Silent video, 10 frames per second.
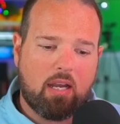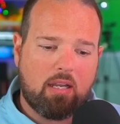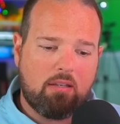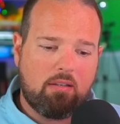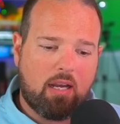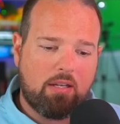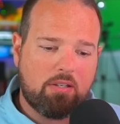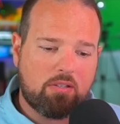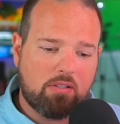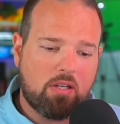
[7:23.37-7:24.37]
I, I
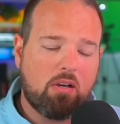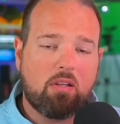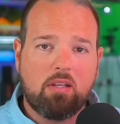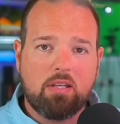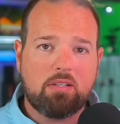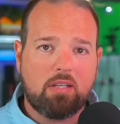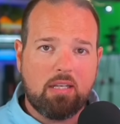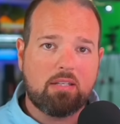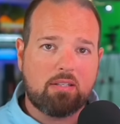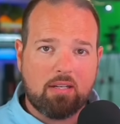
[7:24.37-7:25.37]
just know that this
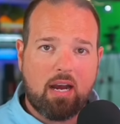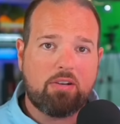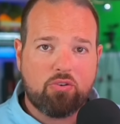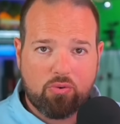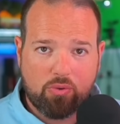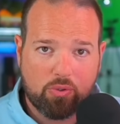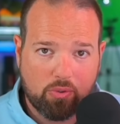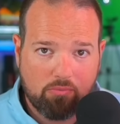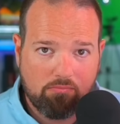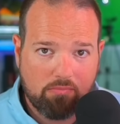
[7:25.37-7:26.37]
is not true.